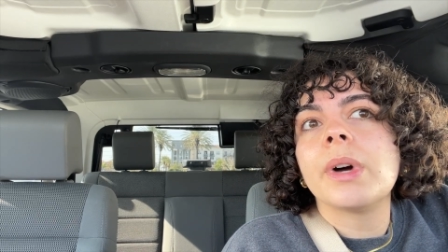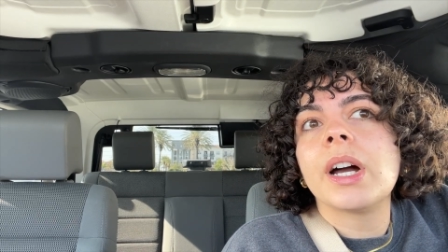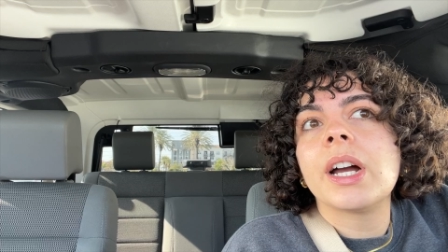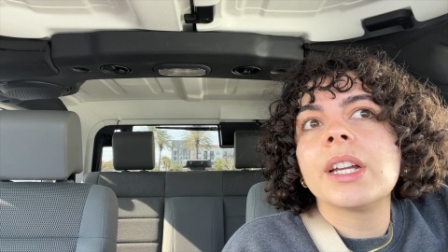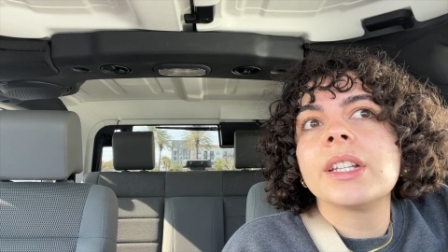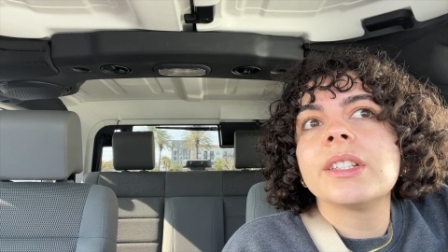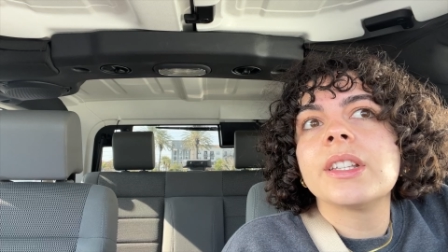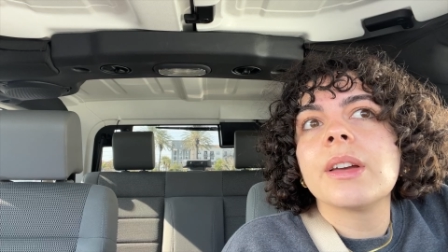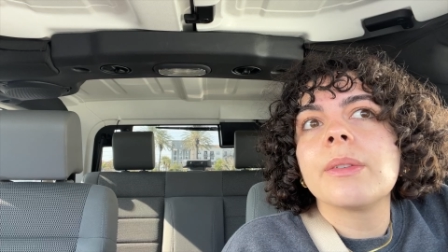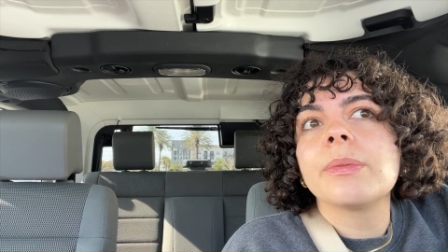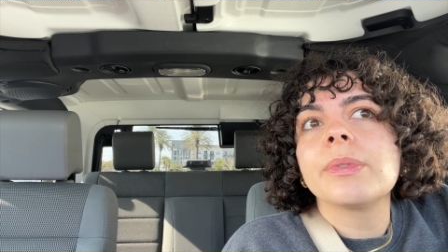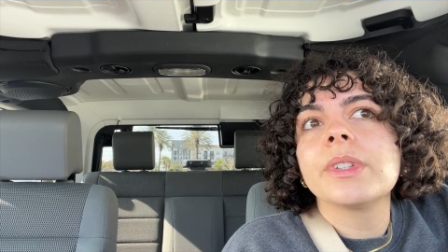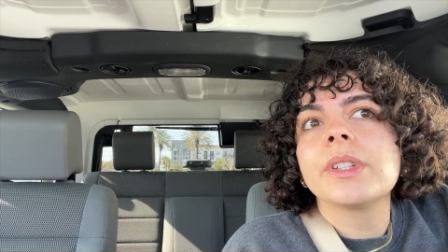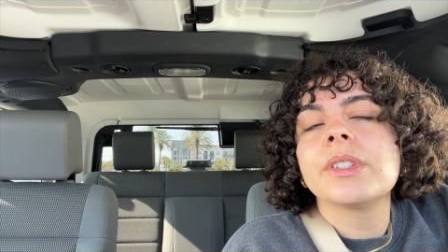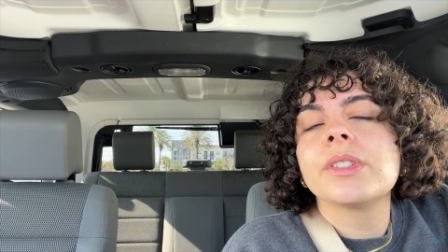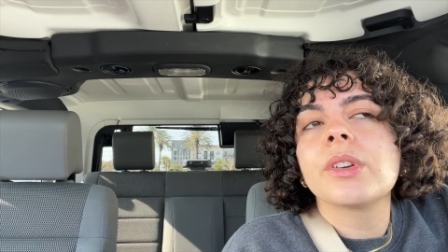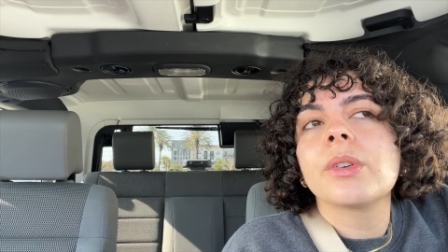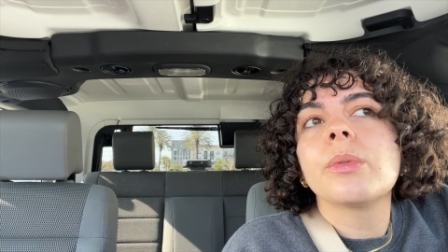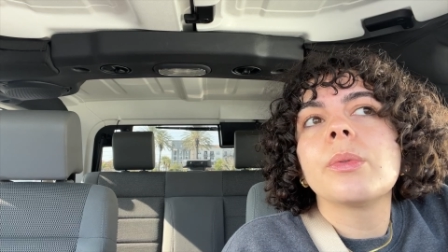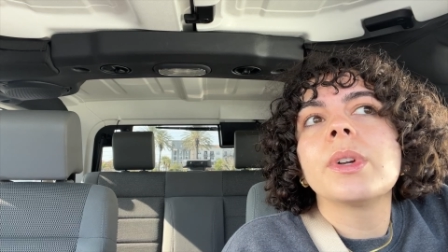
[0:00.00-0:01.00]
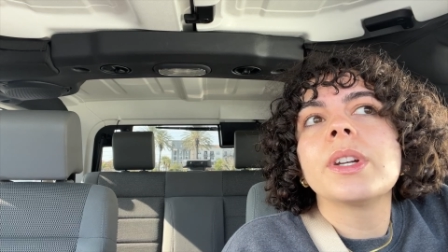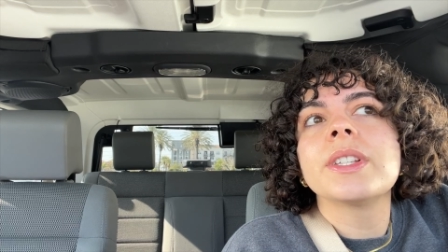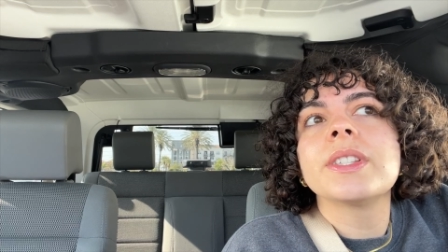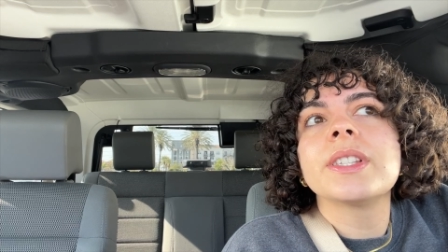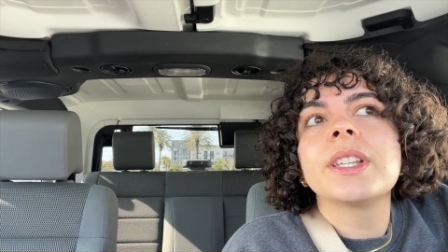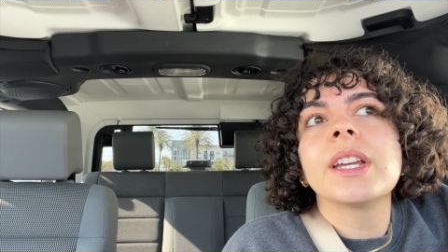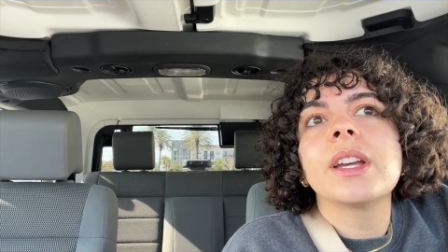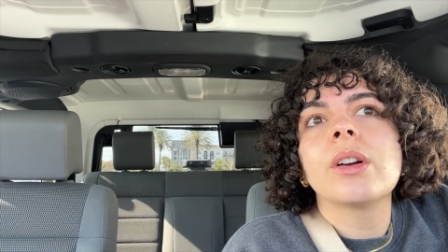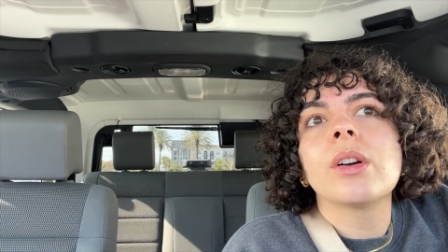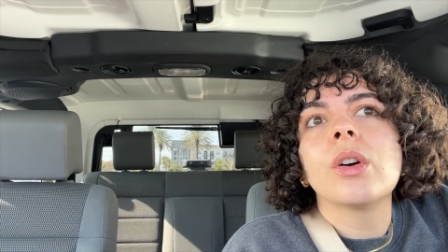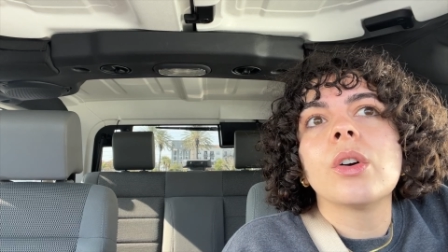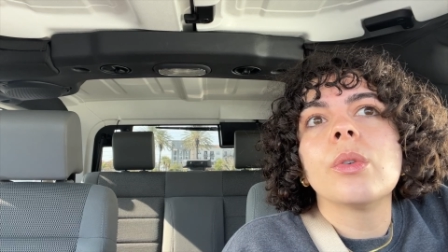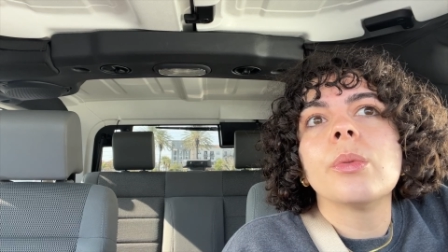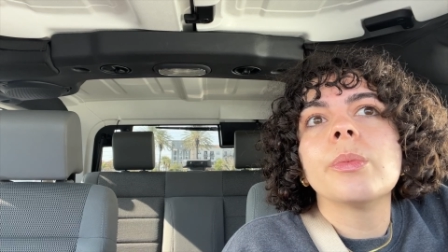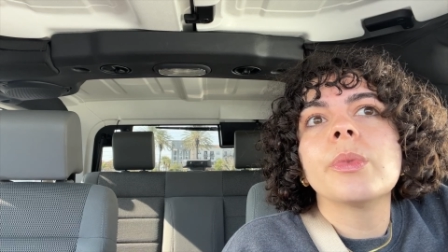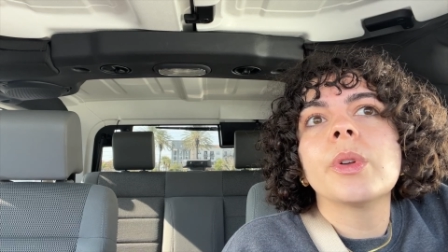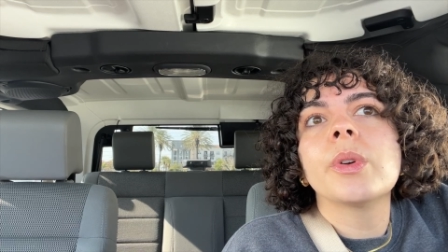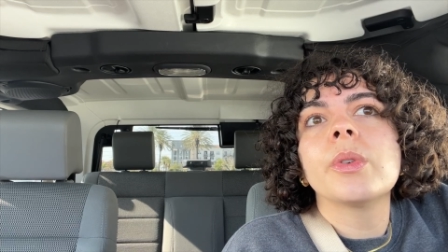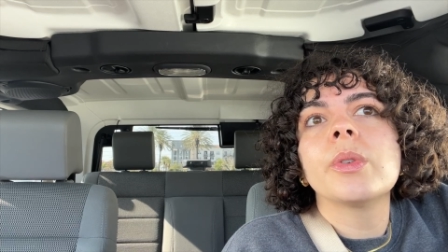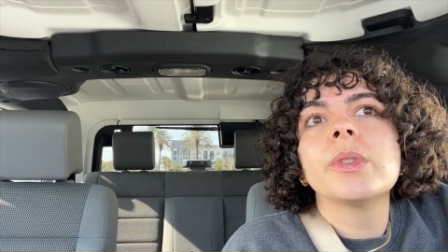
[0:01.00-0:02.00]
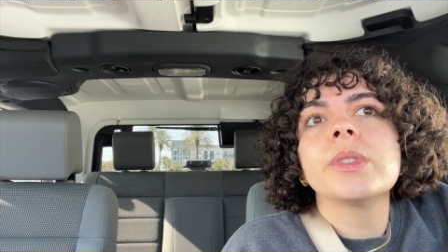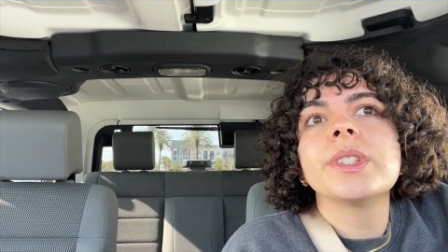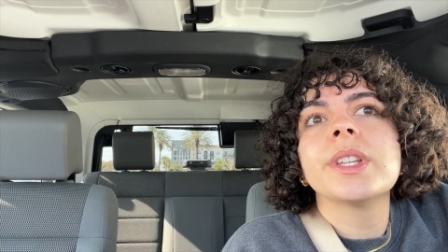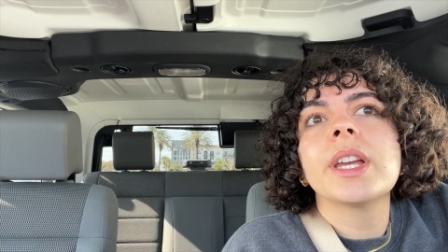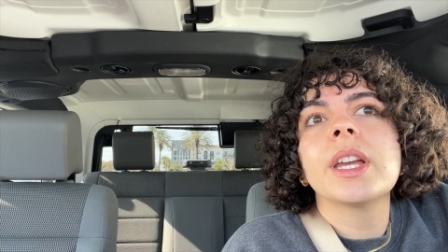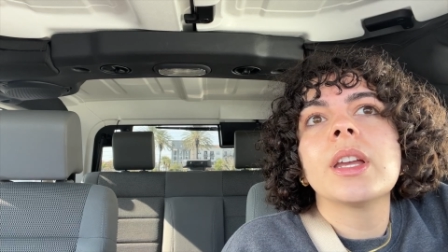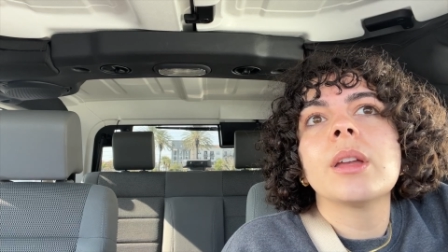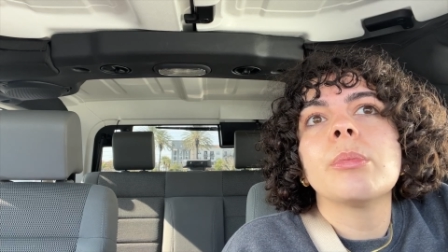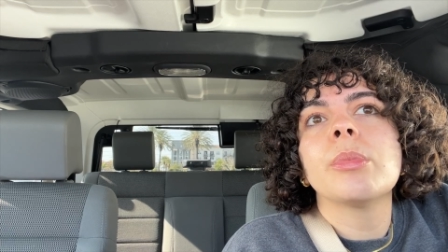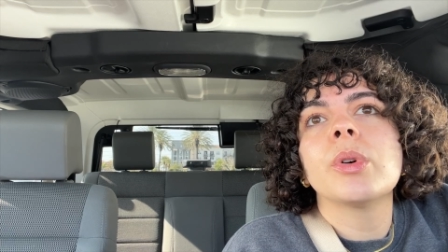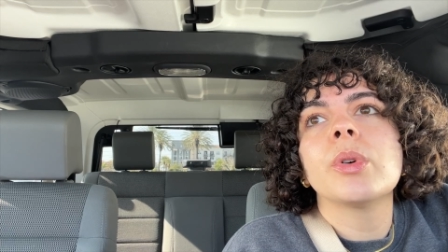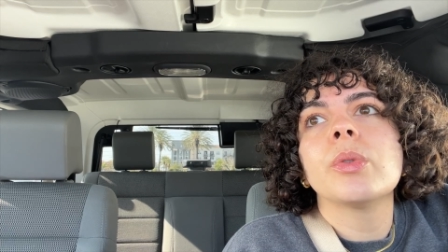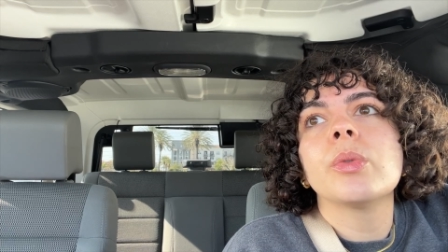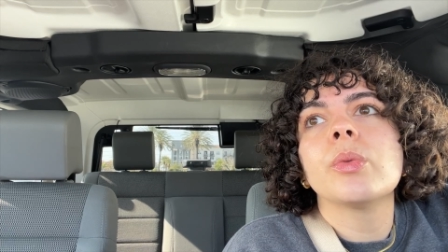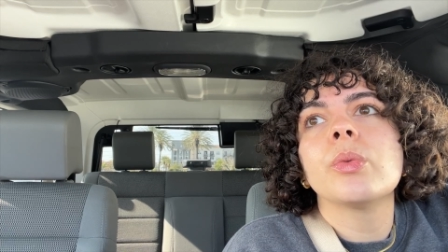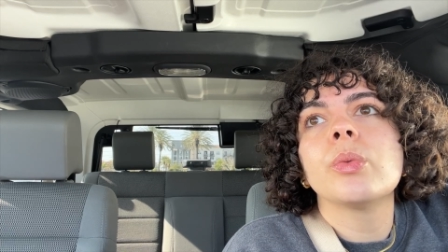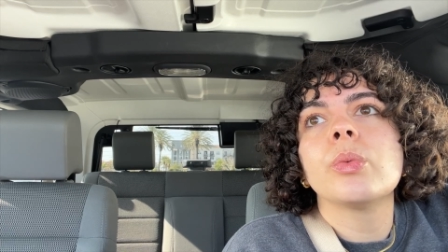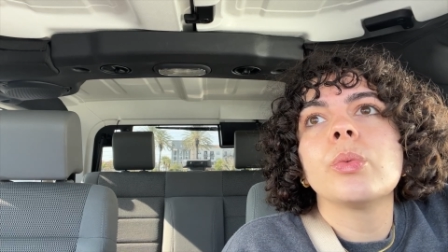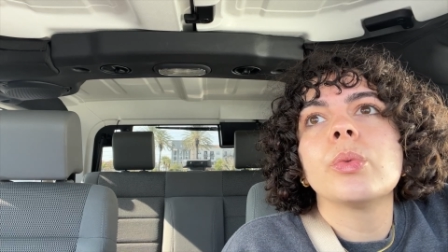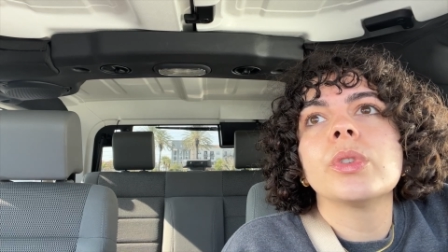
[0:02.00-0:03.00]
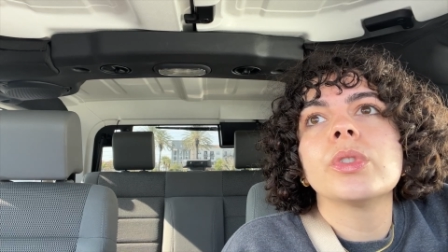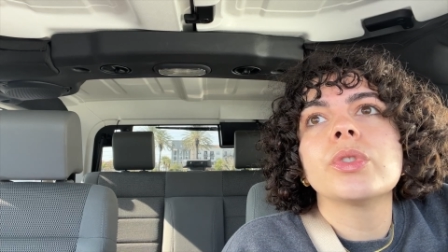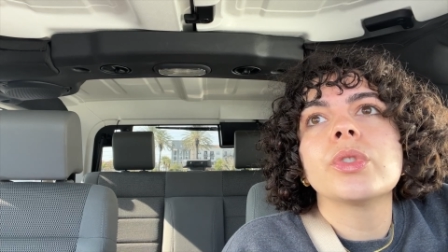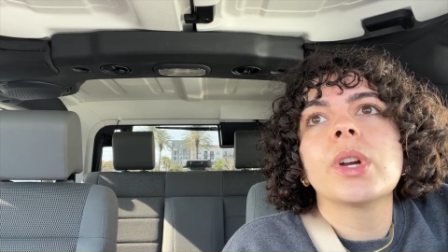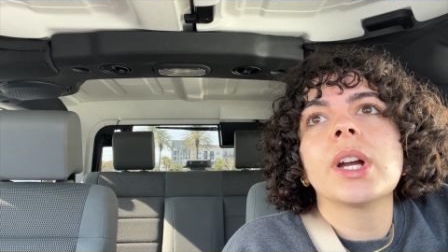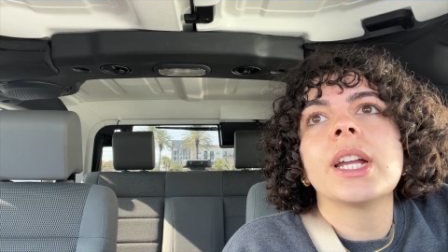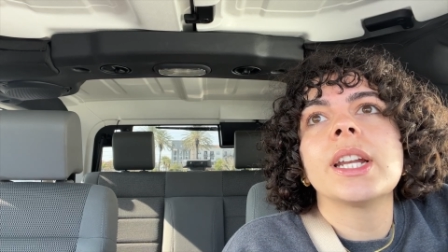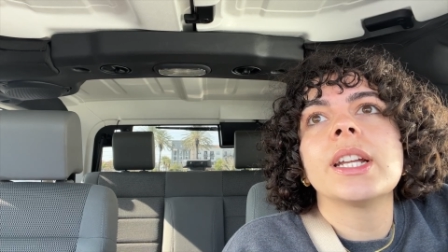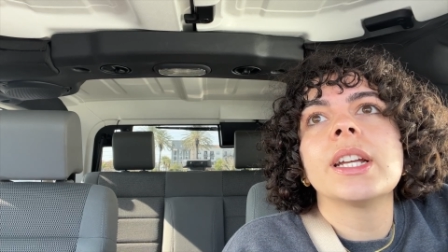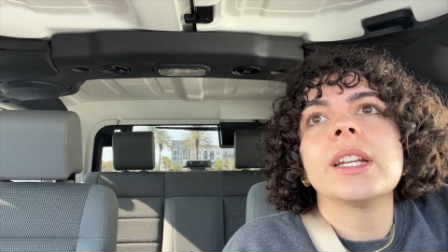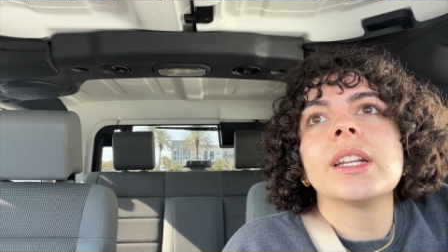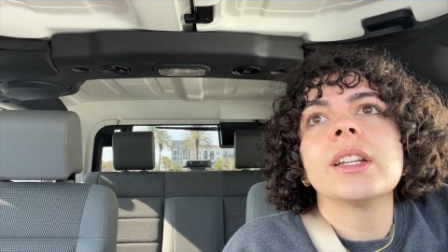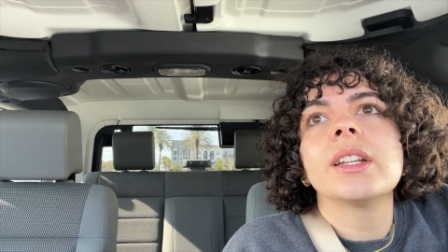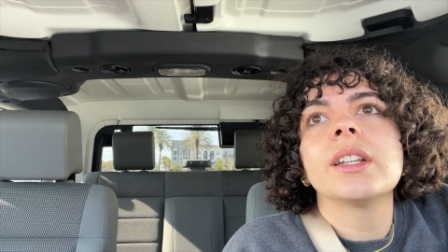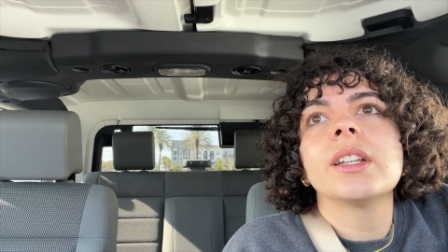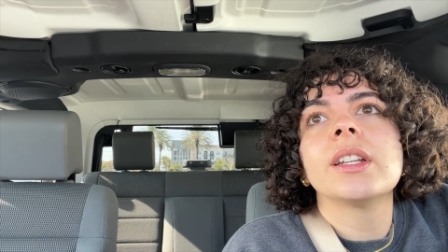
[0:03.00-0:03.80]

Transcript: I definitely don't want to stay at home the whole day, but we'll try to